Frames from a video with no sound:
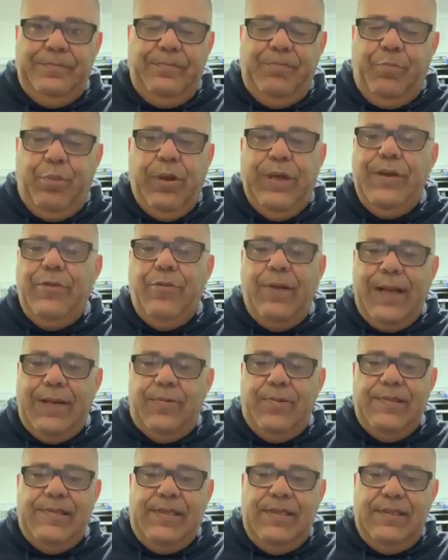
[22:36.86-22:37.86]

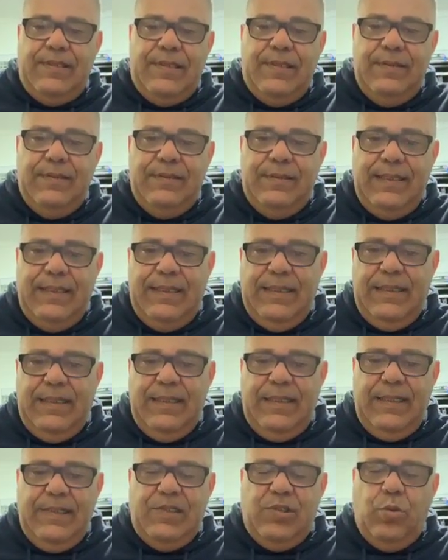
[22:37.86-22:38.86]
prerequisite
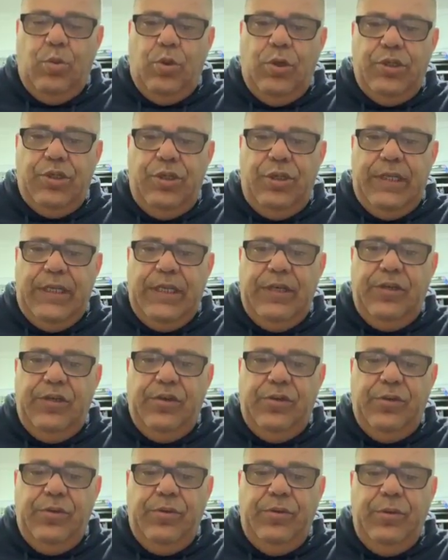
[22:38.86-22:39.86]
as to what you can
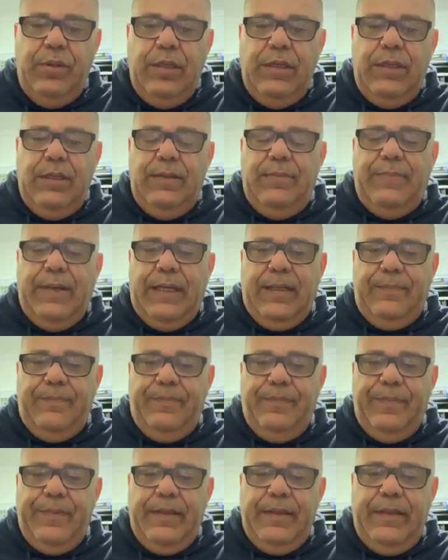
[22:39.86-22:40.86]
do,
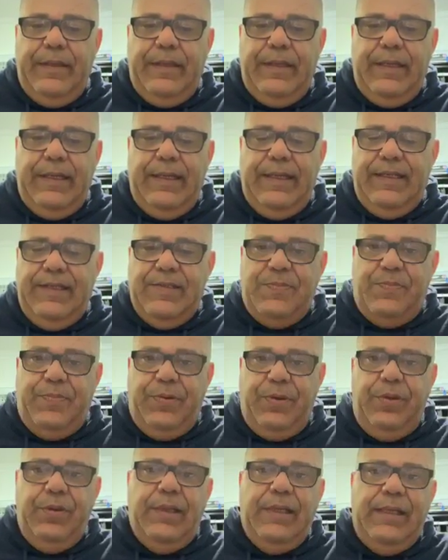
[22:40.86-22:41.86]
but it is
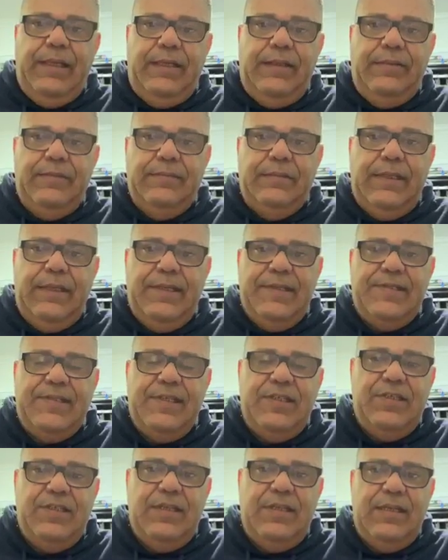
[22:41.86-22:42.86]
purely a
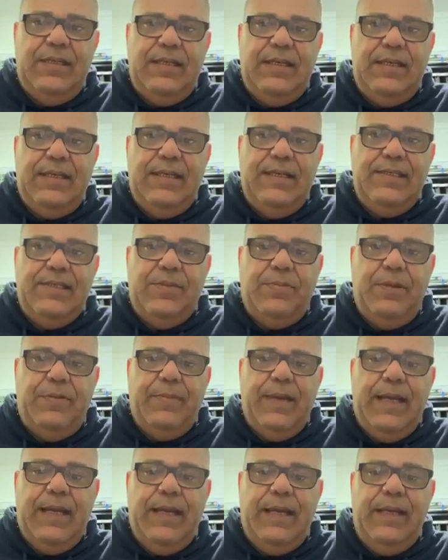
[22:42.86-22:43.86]
decision that needs to be
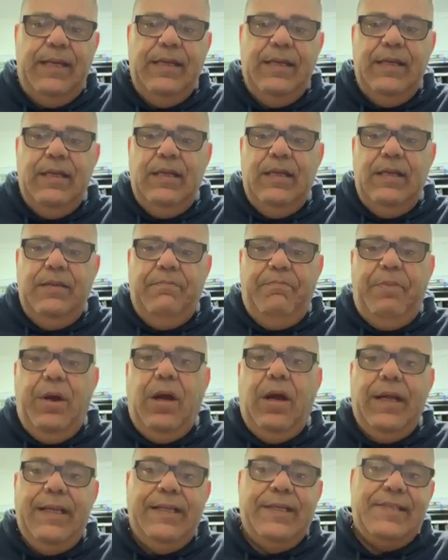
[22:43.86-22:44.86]
made
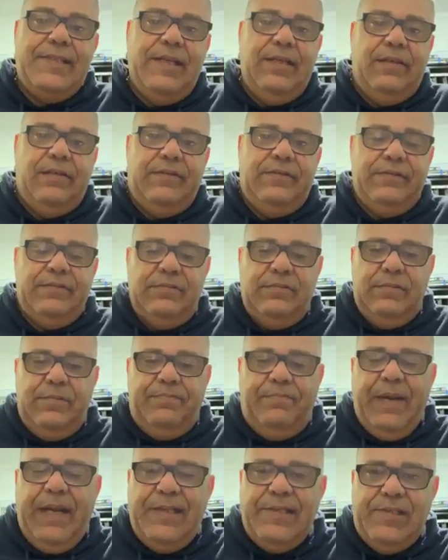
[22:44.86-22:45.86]
by yourself
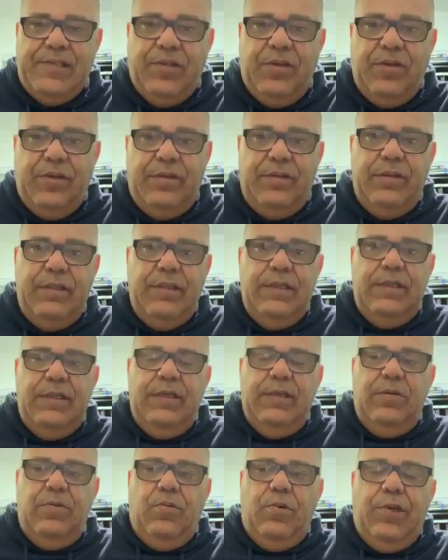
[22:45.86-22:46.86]
based on
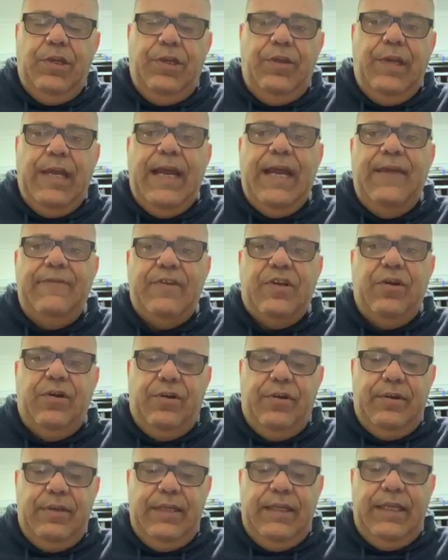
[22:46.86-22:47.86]
what you have
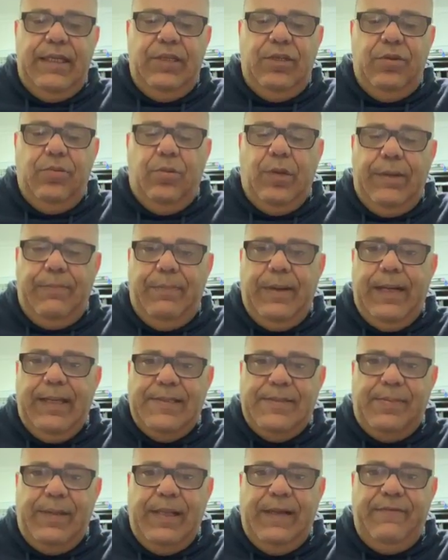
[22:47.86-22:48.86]
got in your
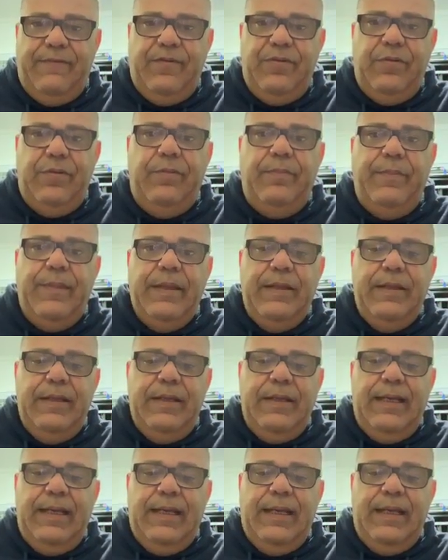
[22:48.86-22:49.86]
web-based platform
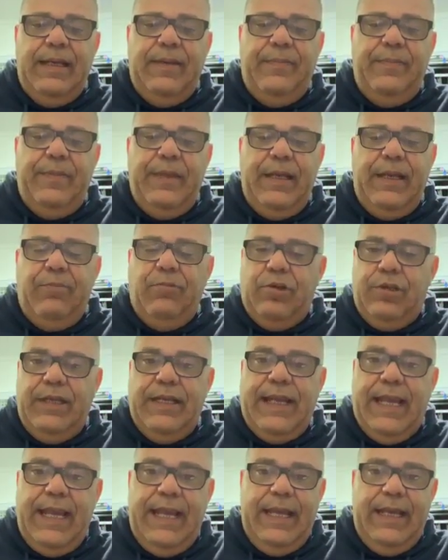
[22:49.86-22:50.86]
and what you
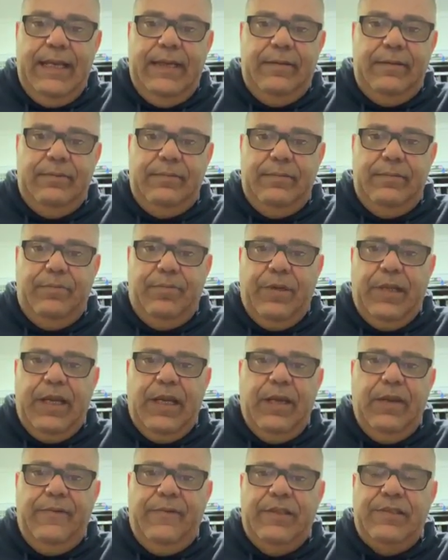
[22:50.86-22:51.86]
can bring
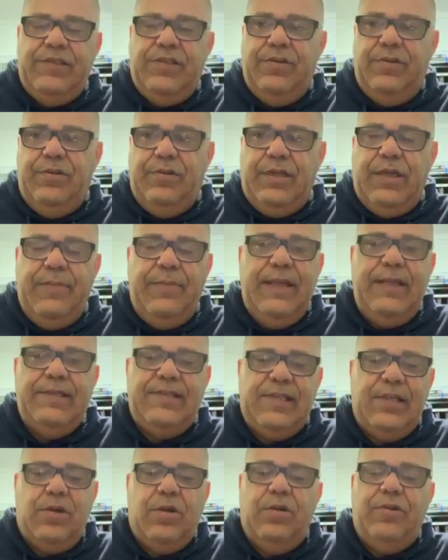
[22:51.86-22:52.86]
over to
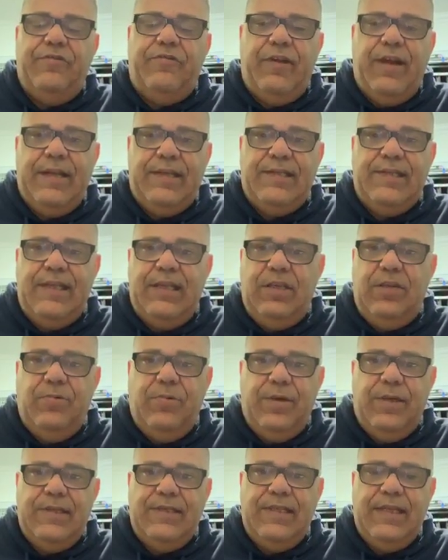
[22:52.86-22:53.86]
commence the contracts that you
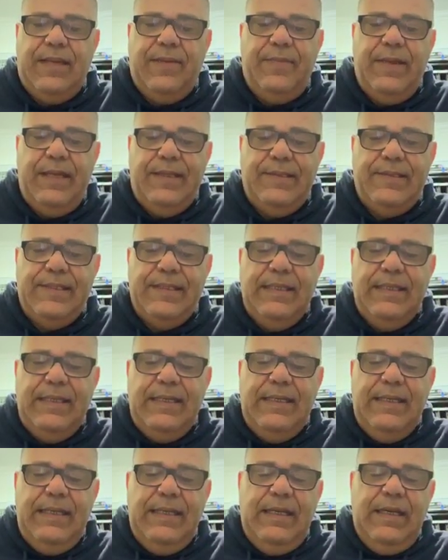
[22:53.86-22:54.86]
wanted to commence.
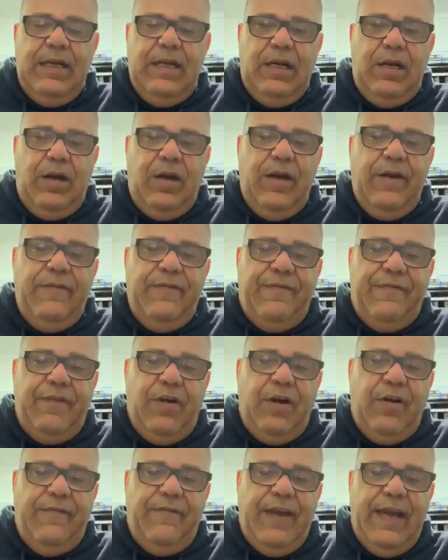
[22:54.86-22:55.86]
I've
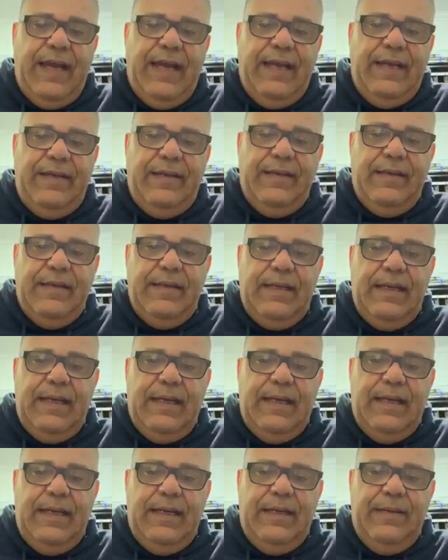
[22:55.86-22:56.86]
had
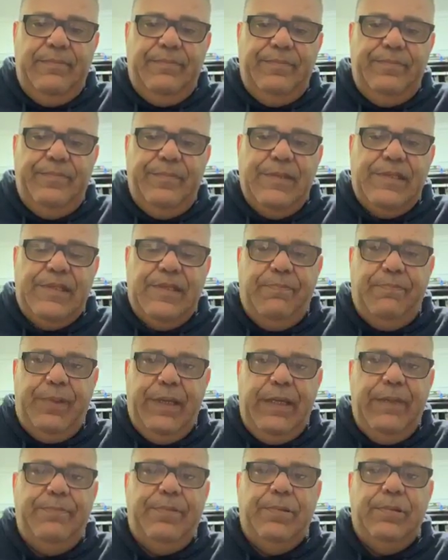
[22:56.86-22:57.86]
some
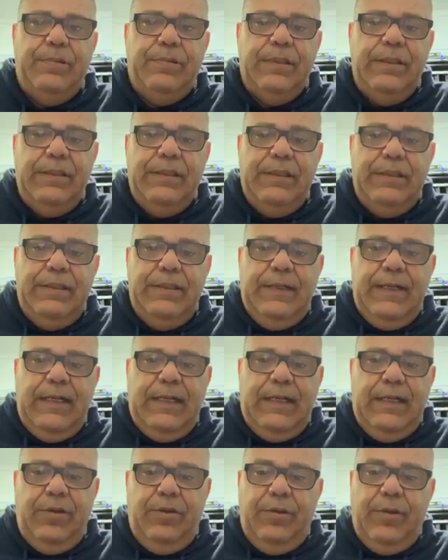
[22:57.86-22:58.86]
people
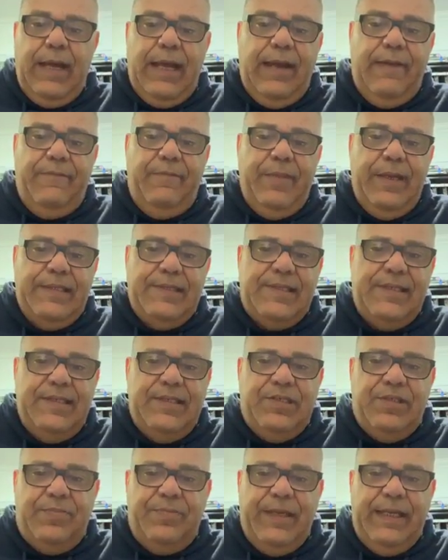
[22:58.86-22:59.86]
who have
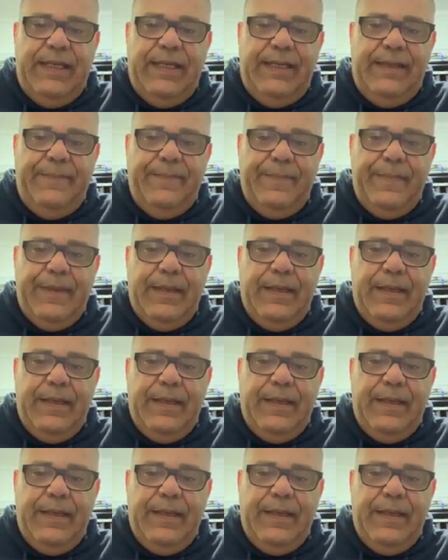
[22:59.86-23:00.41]
messaged me